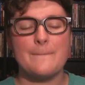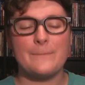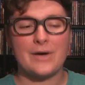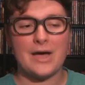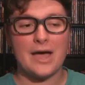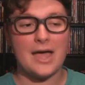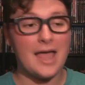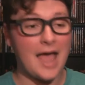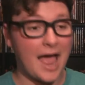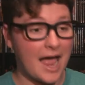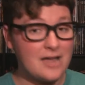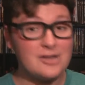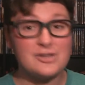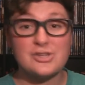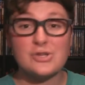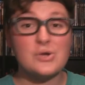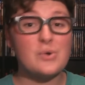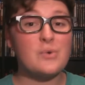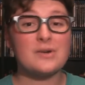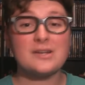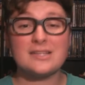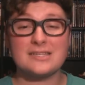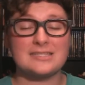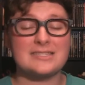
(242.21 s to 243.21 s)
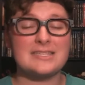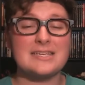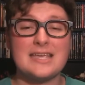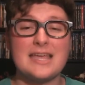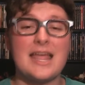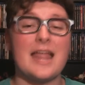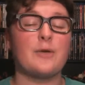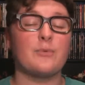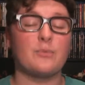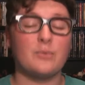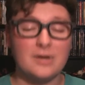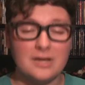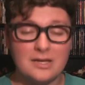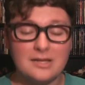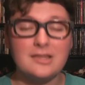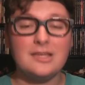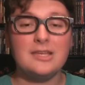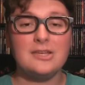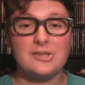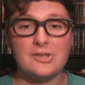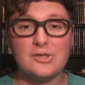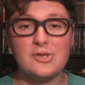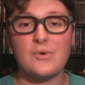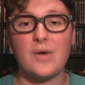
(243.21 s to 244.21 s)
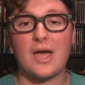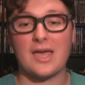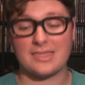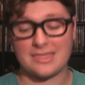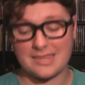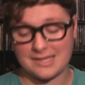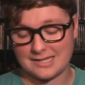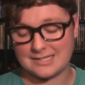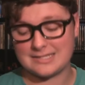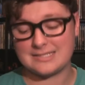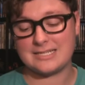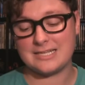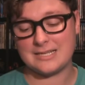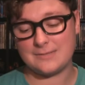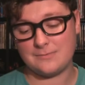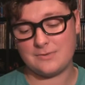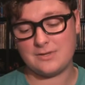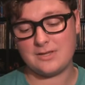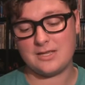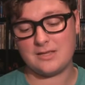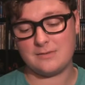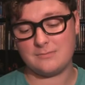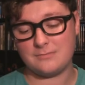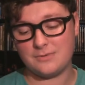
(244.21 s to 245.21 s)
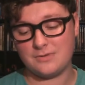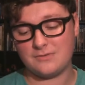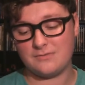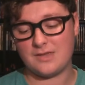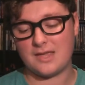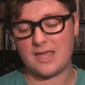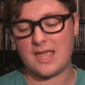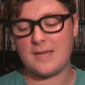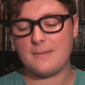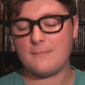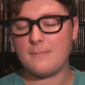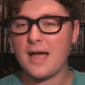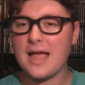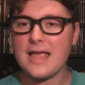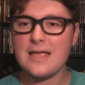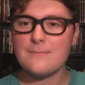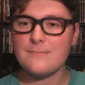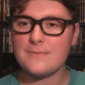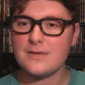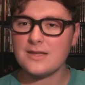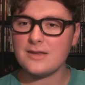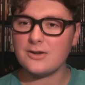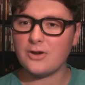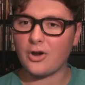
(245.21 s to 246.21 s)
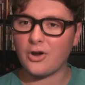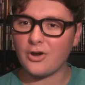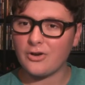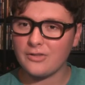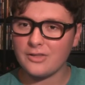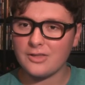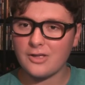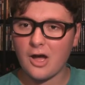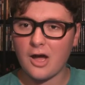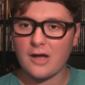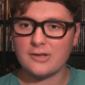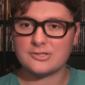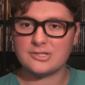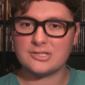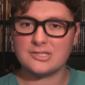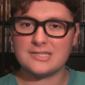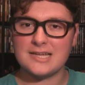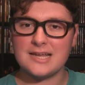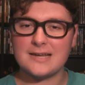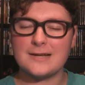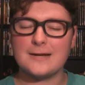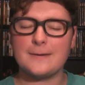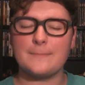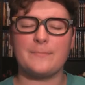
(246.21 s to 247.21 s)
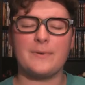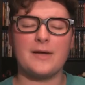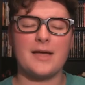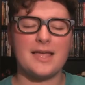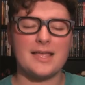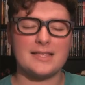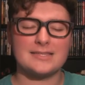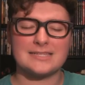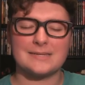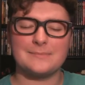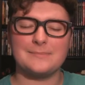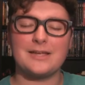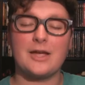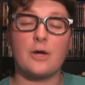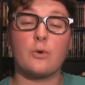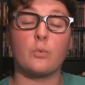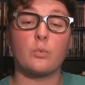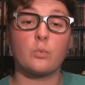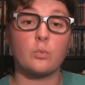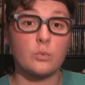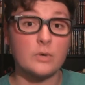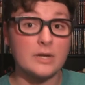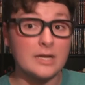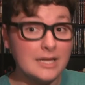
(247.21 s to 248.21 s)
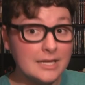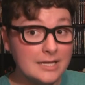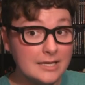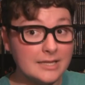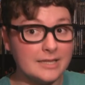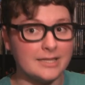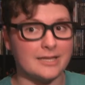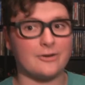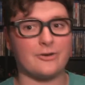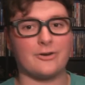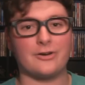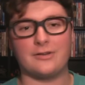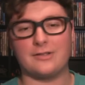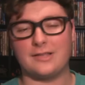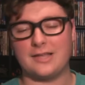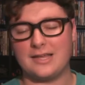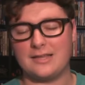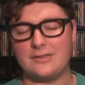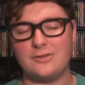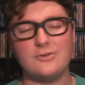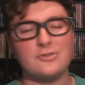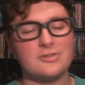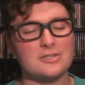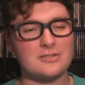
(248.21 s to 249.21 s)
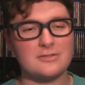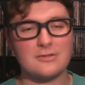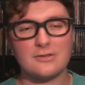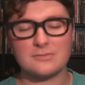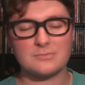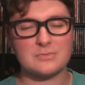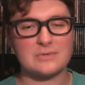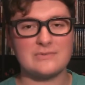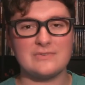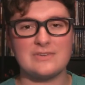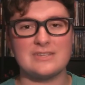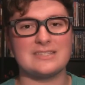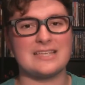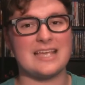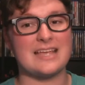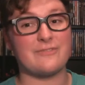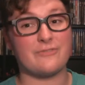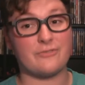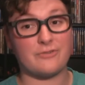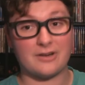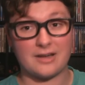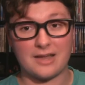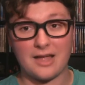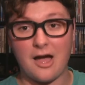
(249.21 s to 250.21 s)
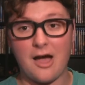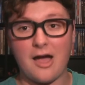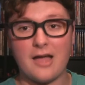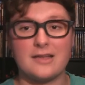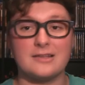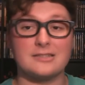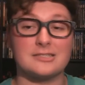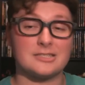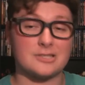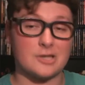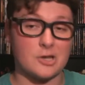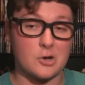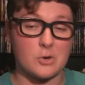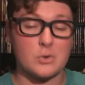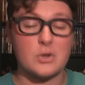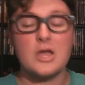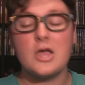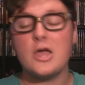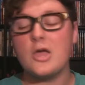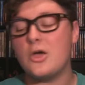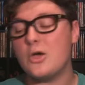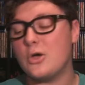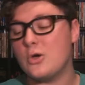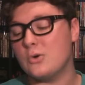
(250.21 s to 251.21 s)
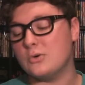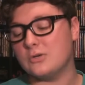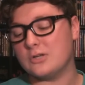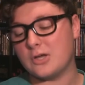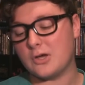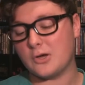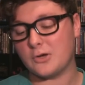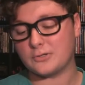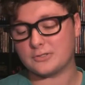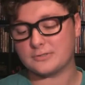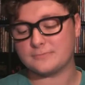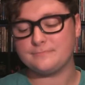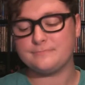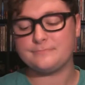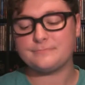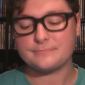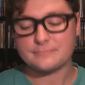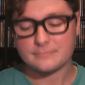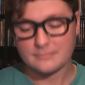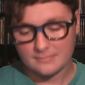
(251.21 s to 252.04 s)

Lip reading: But I do want to see it. I really do. I think it's going to be a good movie. It might be an early Oscar tender, but it's coming out really early. And usually those movies get forgotten, so who knows.